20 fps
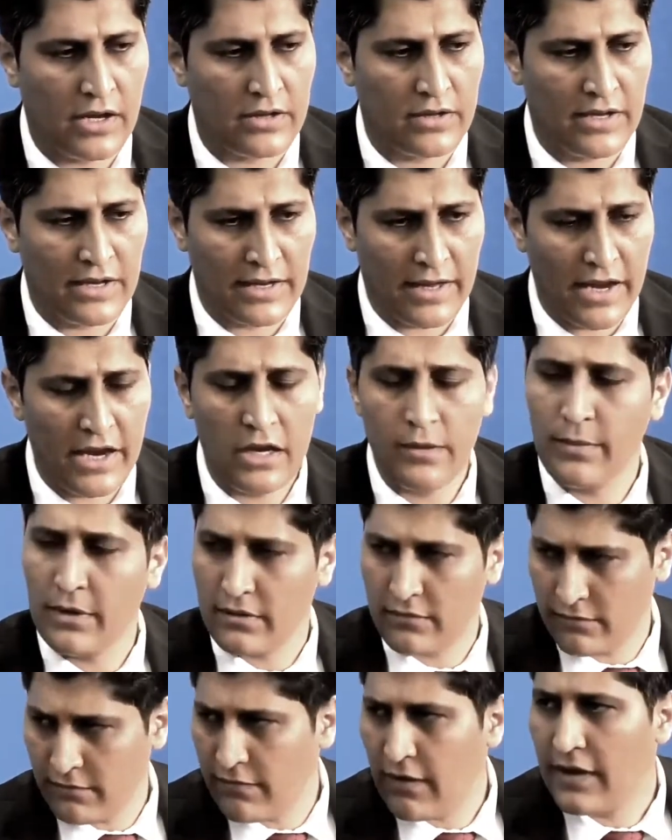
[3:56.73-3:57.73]
delayed,
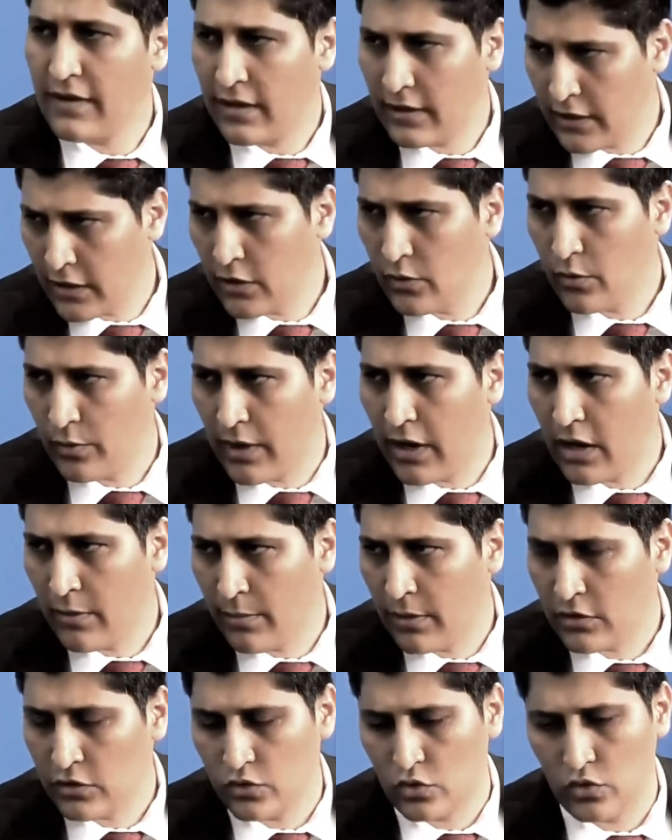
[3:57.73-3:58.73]
but finally we were
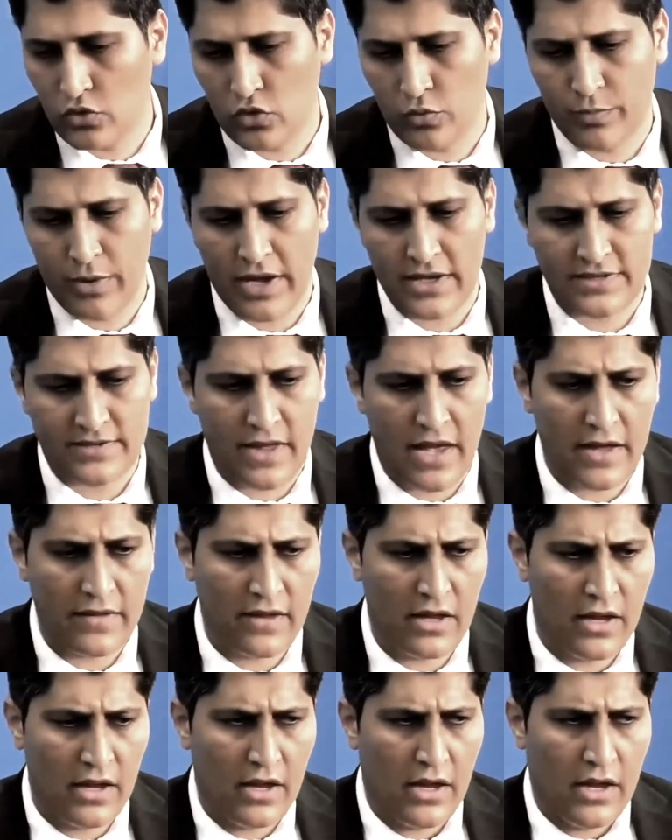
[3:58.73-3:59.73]
able to pass that.